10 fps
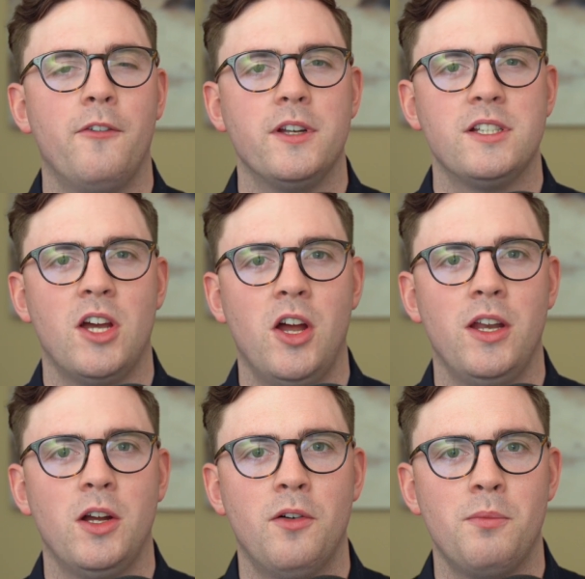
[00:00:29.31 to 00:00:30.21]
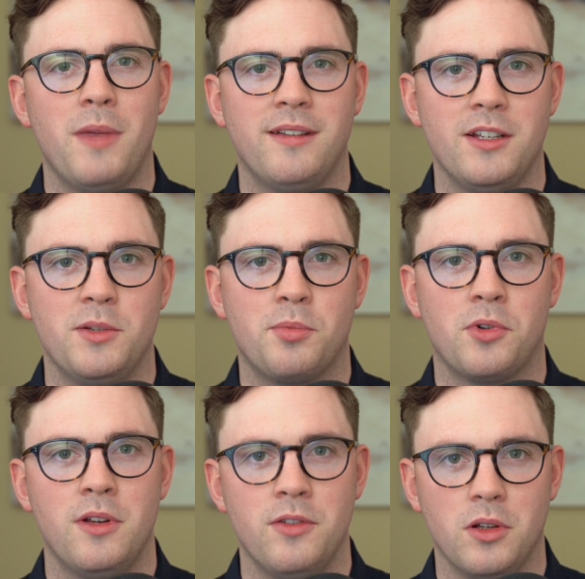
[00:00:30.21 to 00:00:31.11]
for turning off message
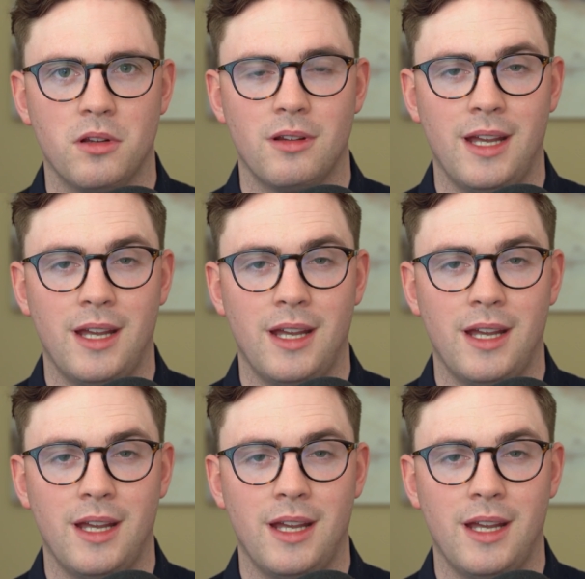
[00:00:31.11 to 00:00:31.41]
previews,